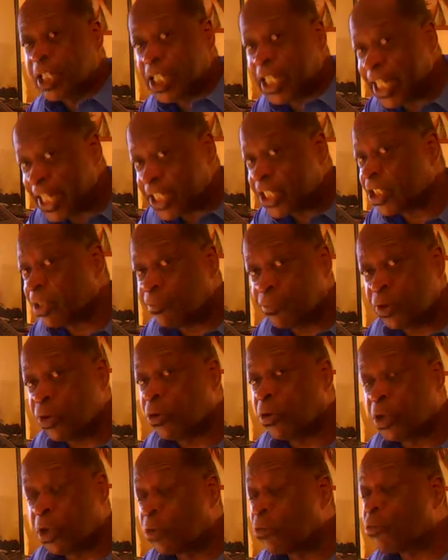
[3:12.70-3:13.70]
catch up
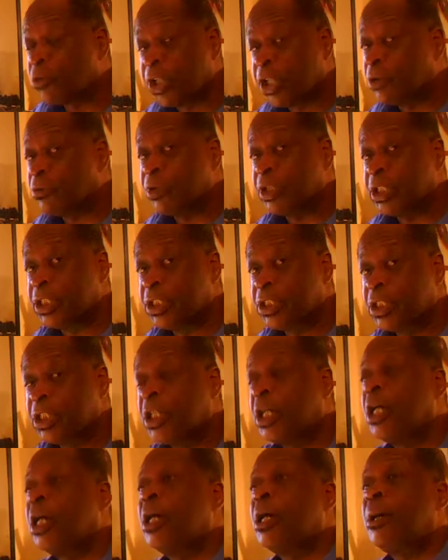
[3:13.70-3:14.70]
your arrearage,
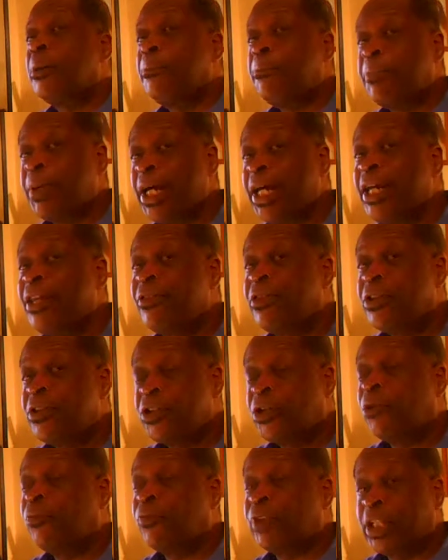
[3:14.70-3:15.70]
pay the
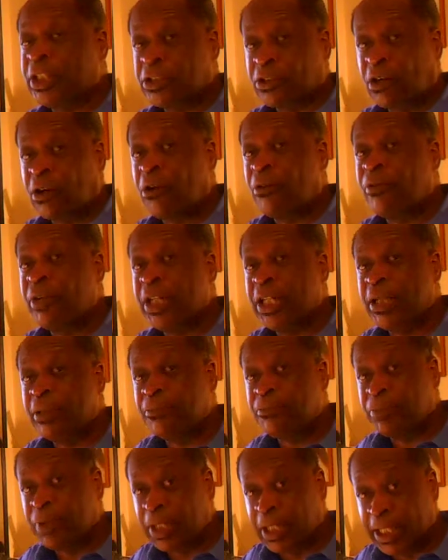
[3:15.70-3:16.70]
note that's already
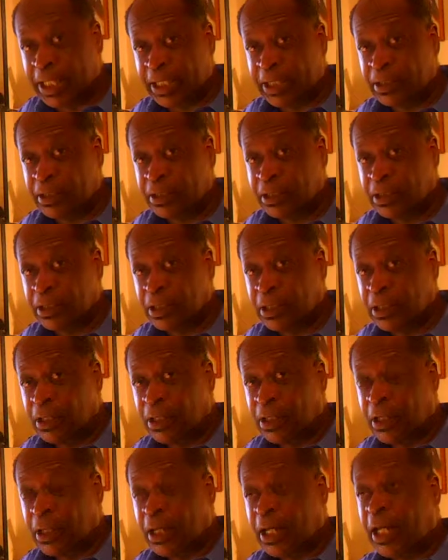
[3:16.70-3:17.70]
in place,
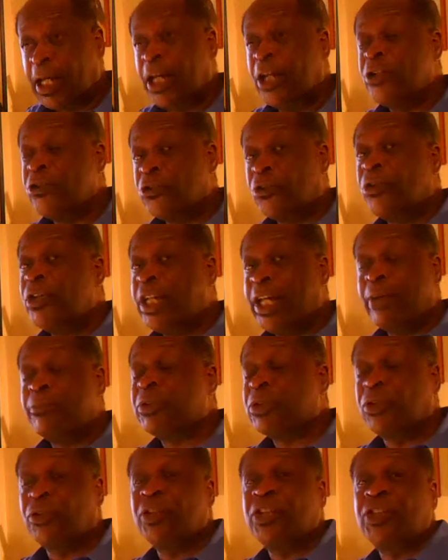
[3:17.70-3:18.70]
and your name
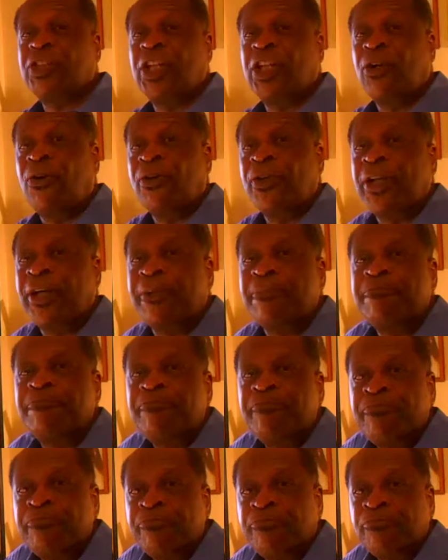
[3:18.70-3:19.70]
is going to stay on there.
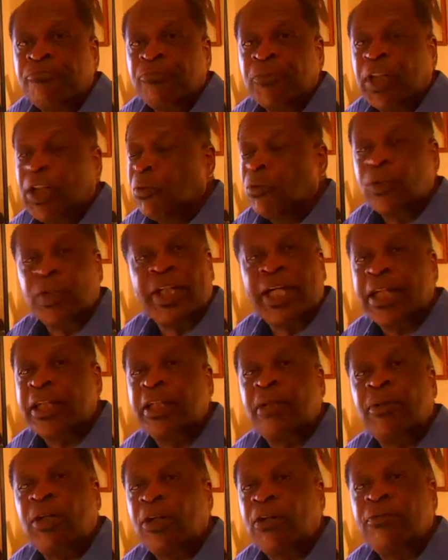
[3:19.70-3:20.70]
It will
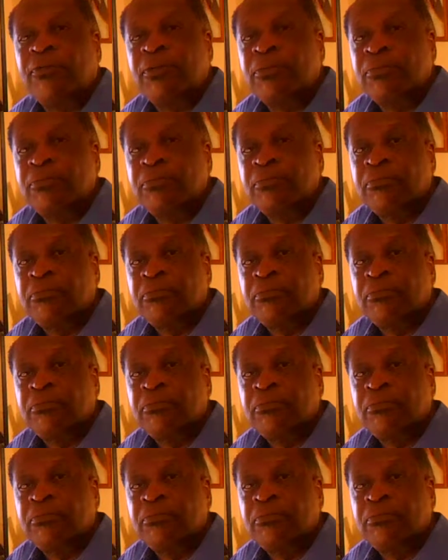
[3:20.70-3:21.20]
not come off.